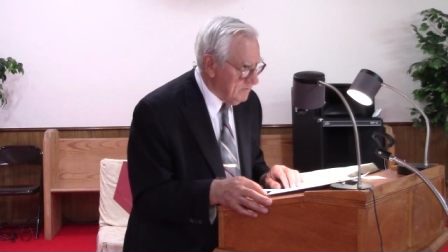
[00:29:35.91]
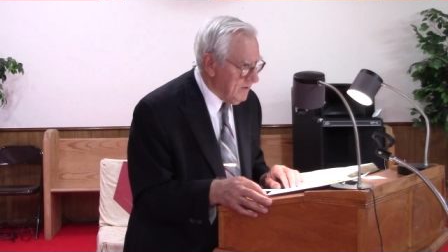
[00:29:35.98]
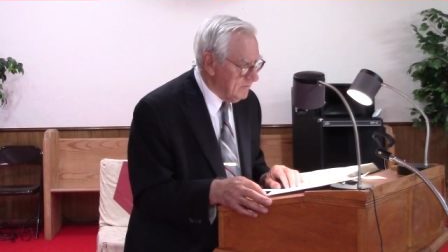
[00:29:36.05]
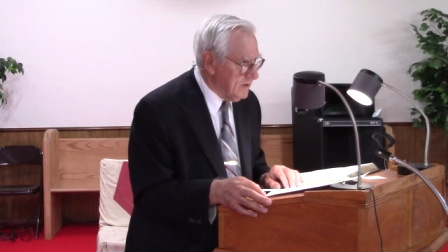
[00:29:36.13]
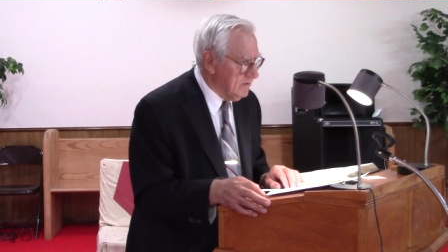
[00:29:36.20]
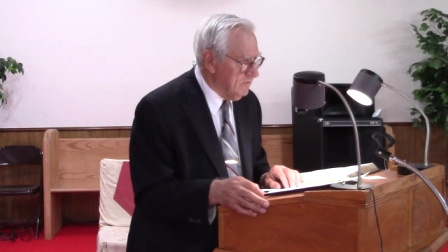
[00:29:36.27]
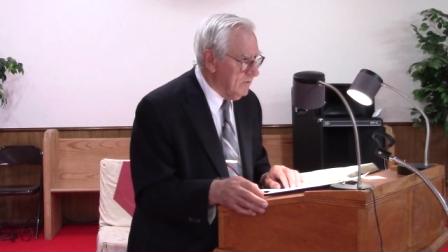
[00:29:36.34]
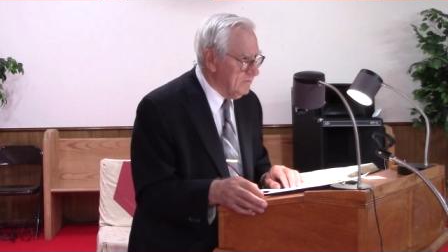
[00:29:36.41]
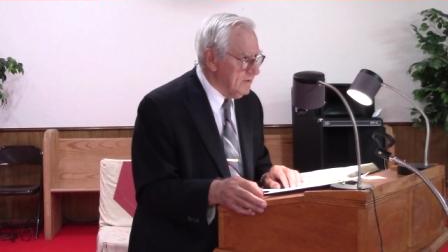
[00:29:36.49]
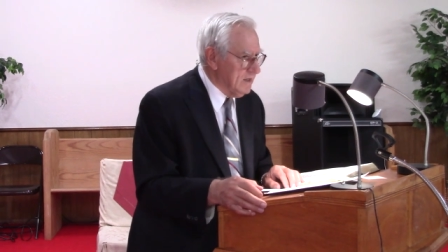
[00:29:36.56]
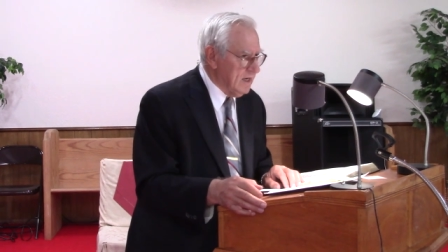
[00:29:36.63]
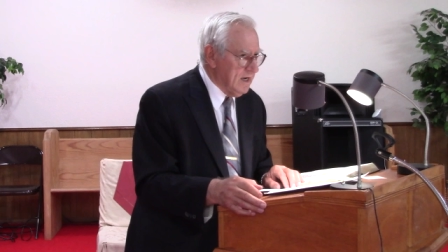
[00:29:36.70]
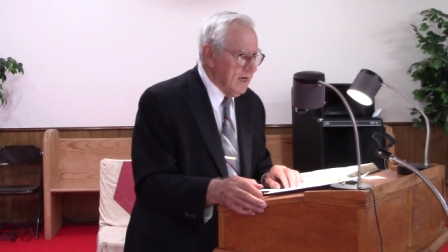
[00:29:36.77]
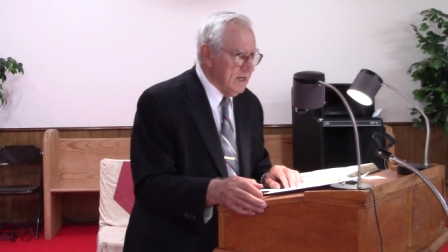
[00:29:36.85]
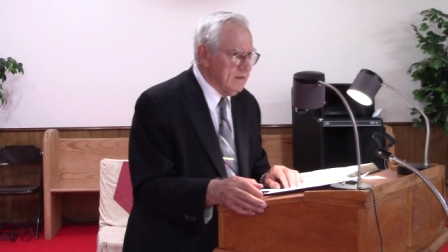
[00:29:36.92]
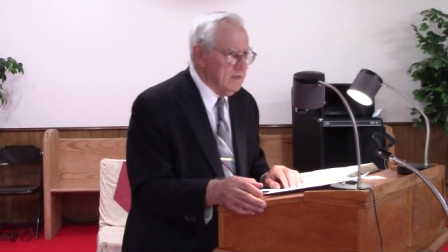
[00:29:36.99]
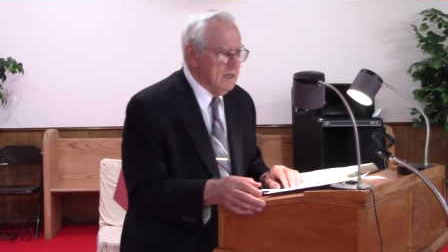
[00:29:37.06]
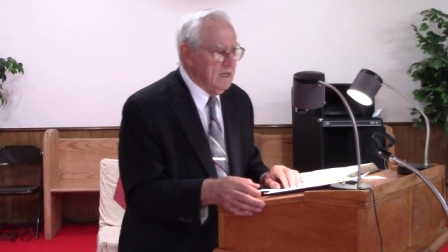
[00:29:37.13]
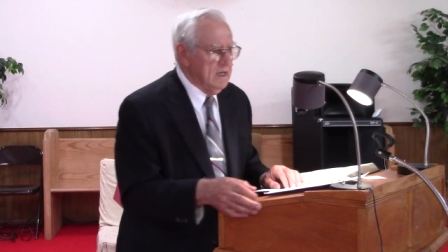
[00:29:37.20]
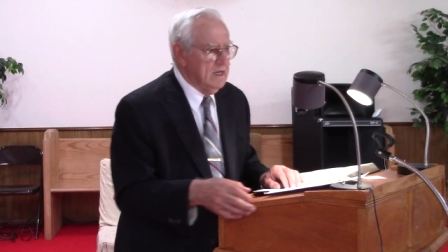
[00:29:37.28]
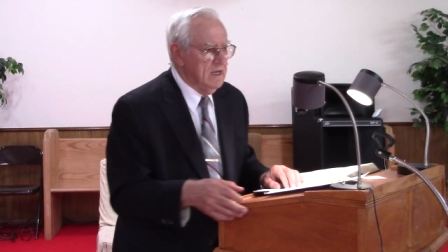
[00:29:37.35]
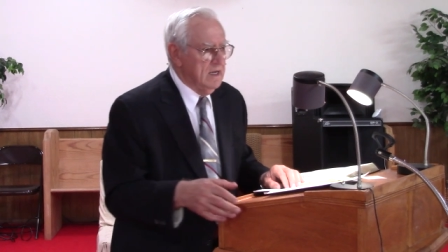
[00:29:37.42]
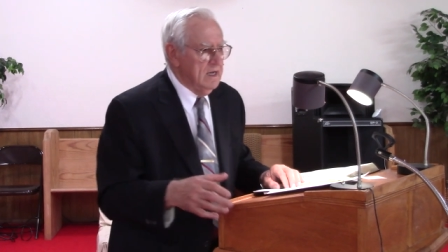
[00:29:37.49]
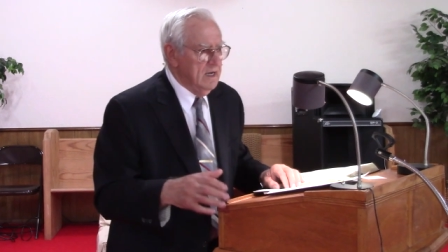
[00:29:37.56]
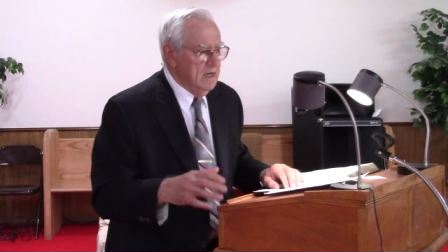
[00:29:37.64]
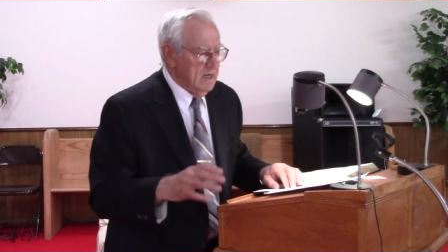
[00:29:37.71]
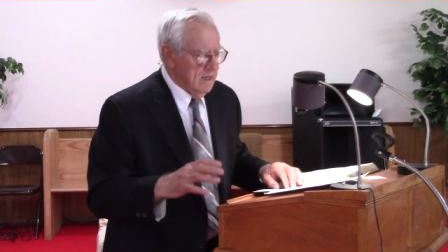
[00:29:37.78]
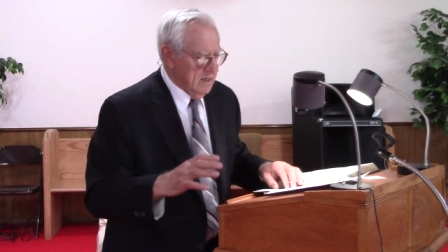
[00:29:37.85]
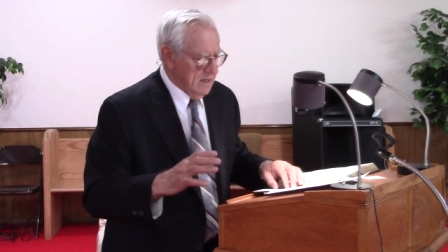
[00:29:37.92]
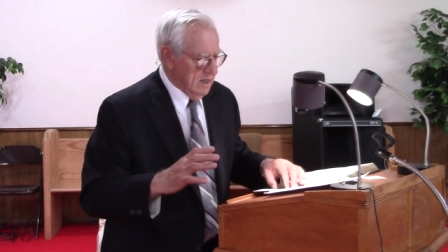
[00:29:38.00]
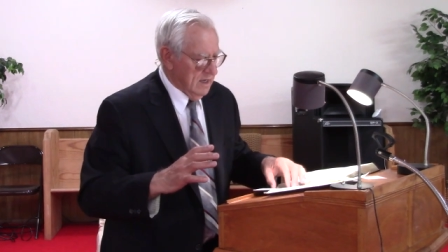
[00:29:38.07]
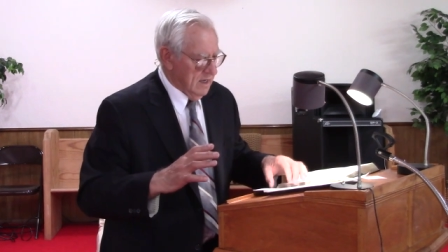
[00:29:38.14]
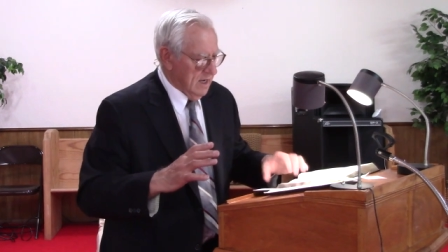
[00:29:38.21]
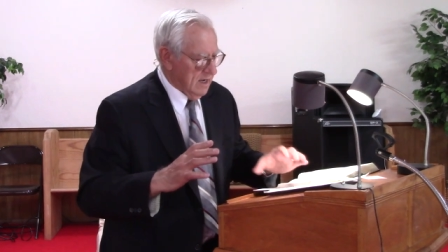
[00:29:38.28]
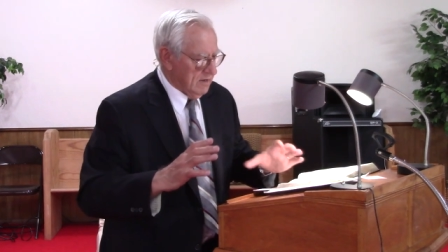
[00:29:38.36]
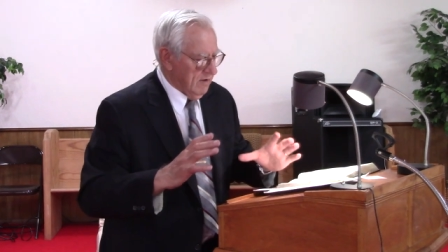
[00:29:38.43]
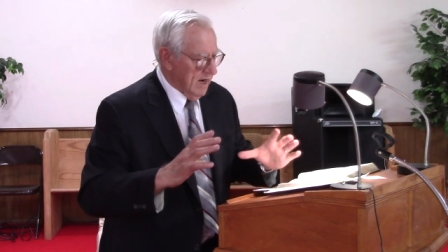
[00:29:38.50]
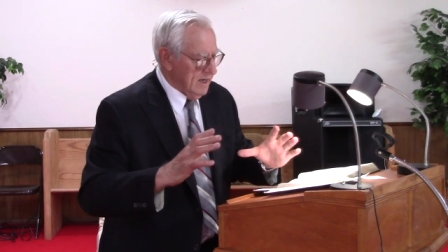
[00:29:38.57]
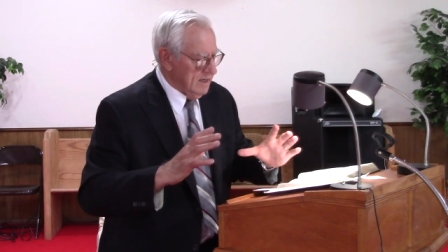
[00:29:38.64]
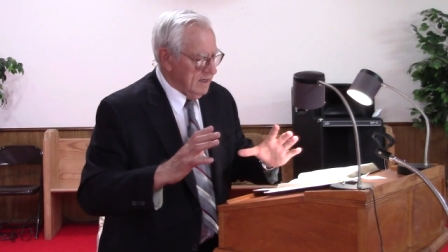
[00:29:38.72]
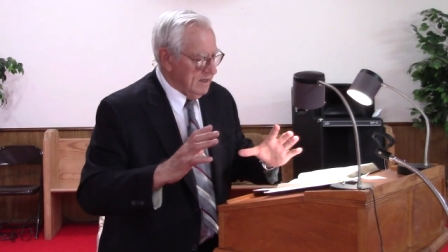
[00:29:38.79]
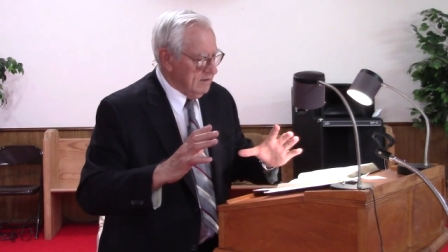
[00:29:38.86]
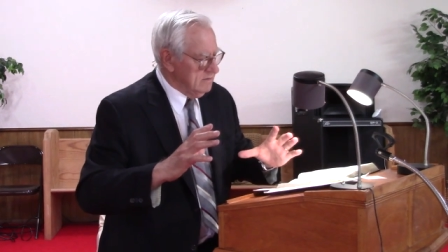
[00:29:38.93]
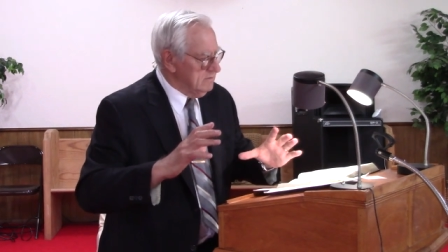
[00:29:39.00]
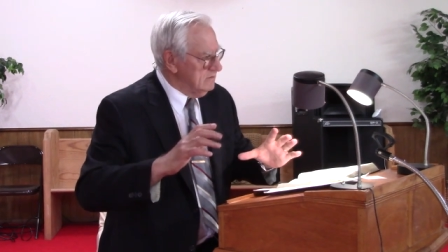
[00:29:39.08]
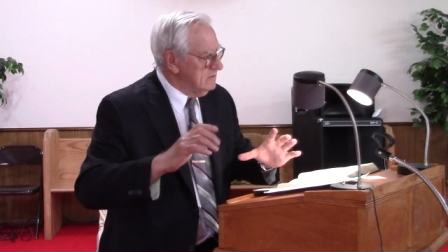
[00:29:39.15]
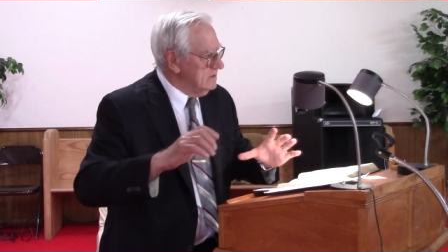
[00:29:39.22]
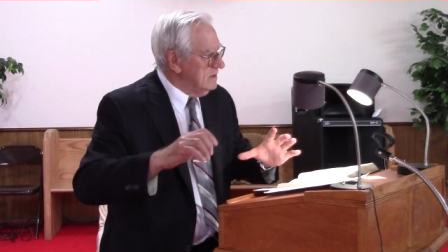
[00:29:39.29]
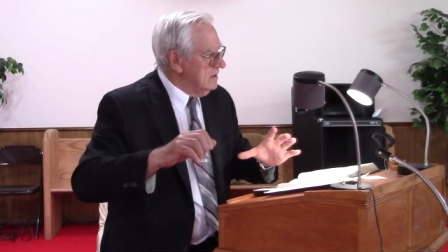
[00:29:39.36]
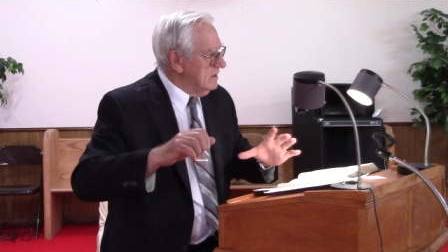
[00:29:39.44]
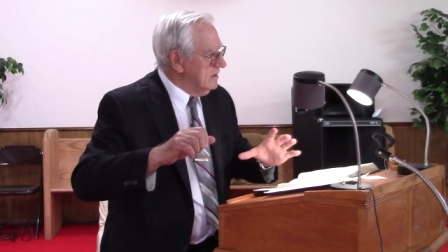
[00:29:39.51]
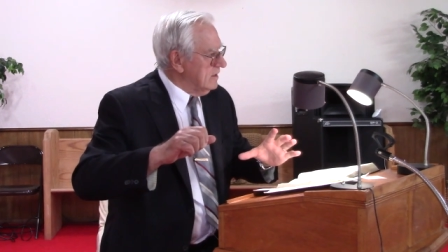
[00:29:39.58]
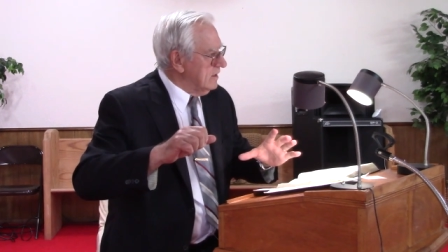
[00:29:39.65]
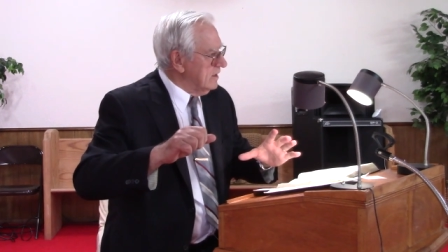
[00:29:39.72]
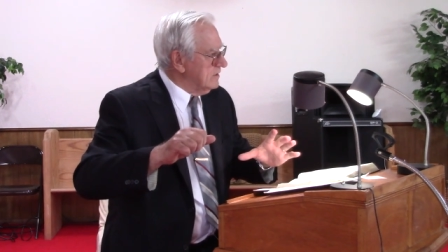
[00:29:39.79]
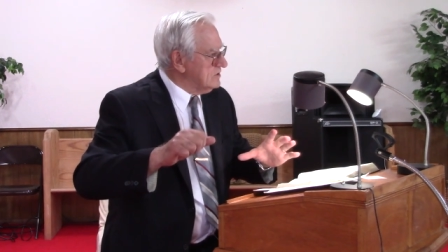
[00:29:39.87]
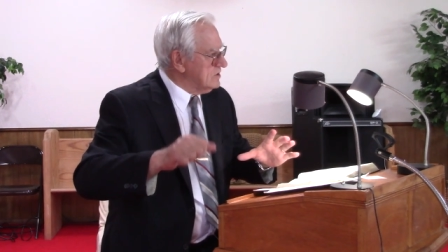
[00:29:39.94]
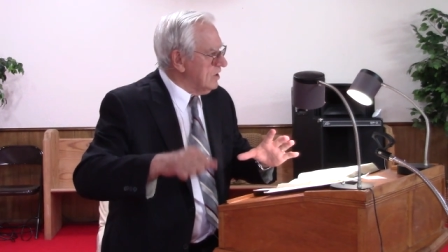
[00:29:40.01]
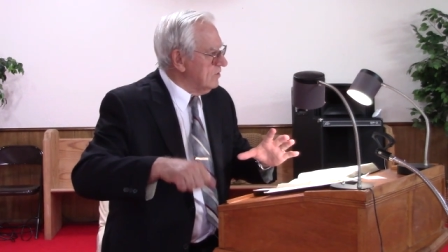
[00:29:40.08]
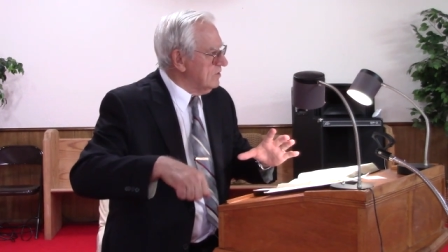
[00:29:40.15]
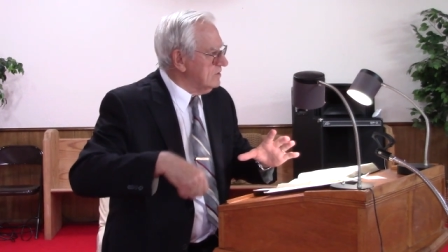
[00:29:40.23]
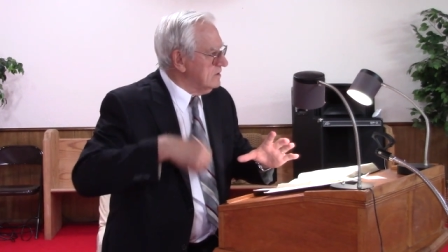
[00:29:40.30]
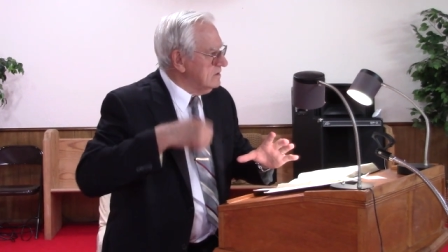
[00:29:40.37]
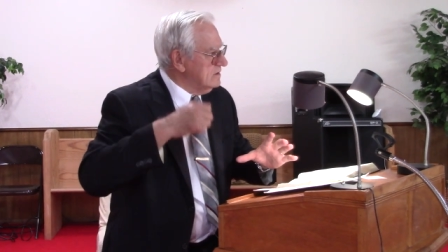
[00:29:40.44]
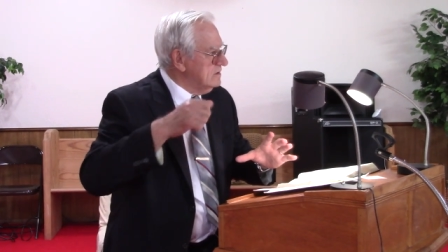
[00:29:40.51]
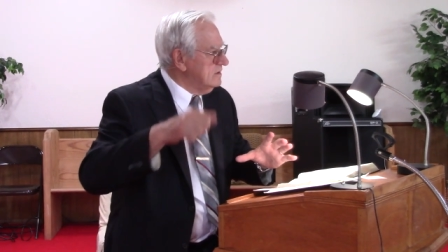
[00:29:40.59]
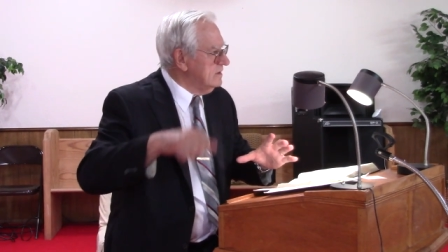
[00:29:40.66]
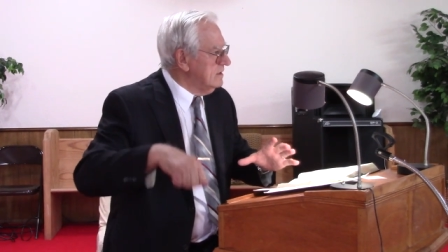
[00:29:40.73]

remember the woman that had the, the uh, grinding uh, stone?